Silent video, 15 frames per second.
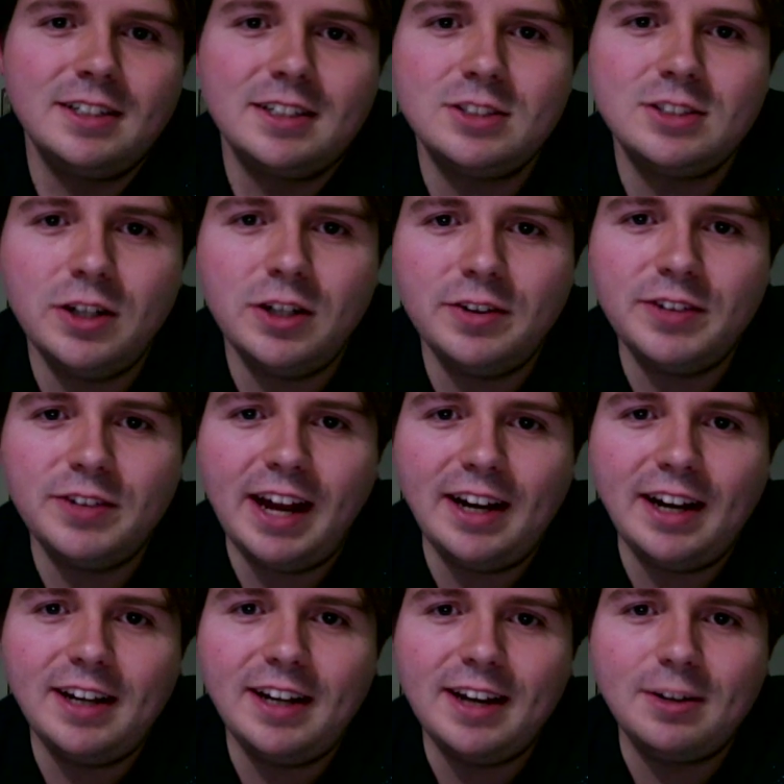Conservative
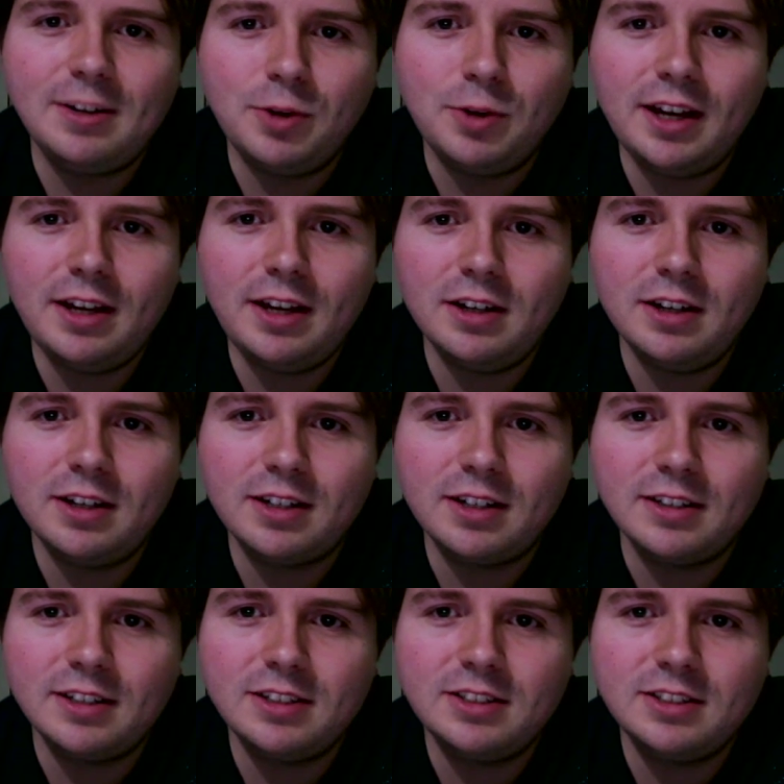candidate Wei Young
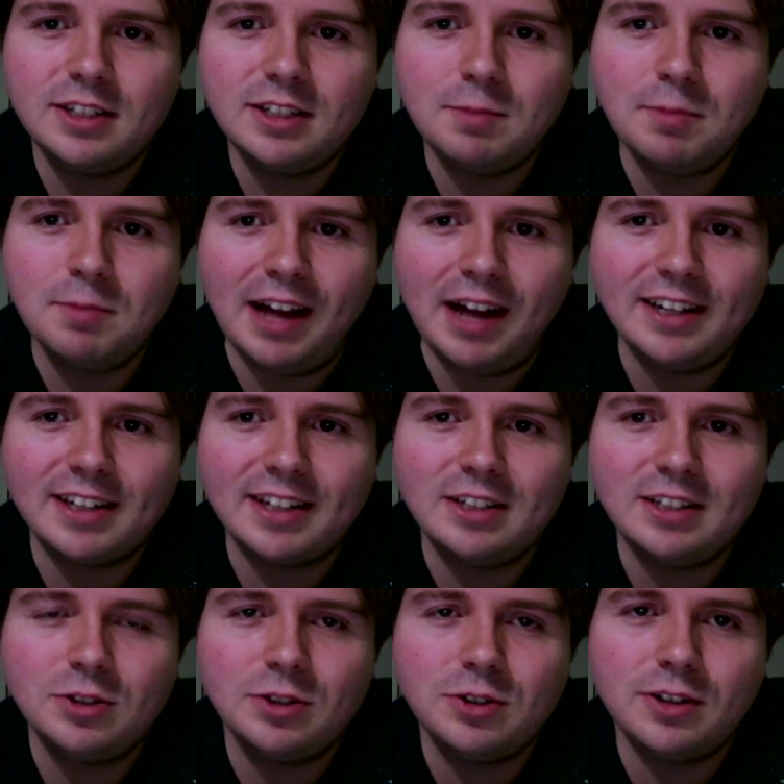enlisting Malik
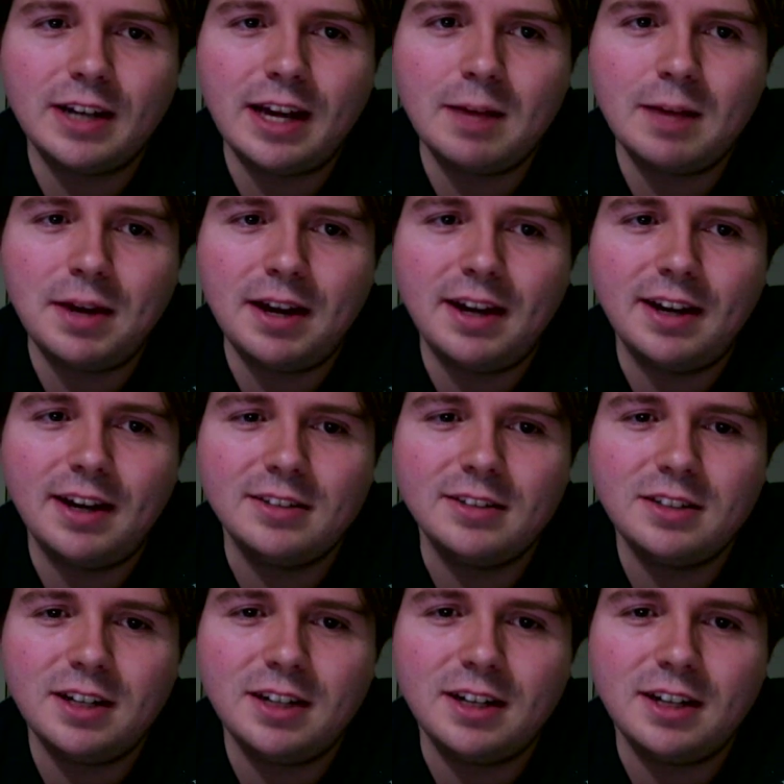into her campaign.
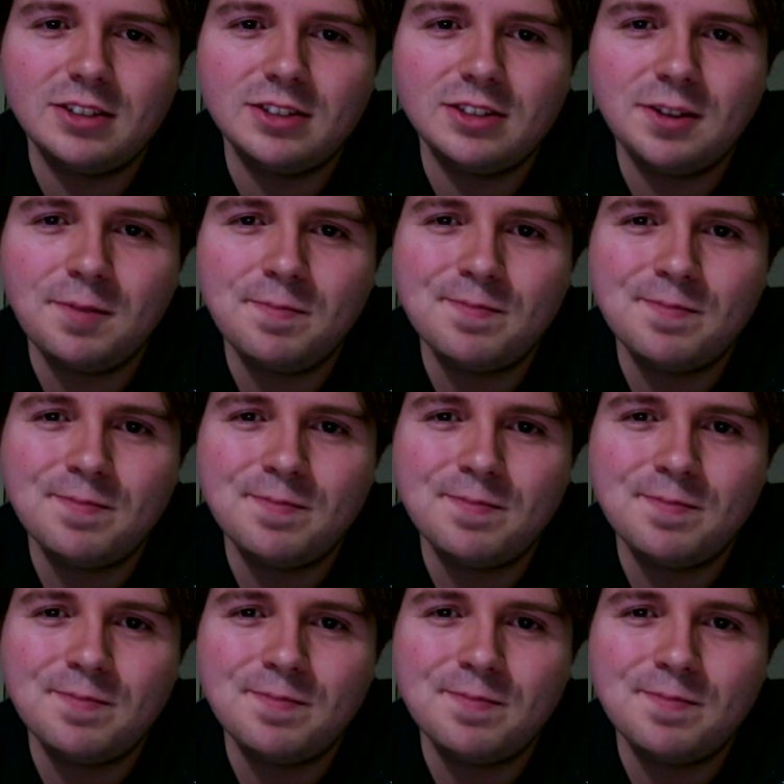Yes.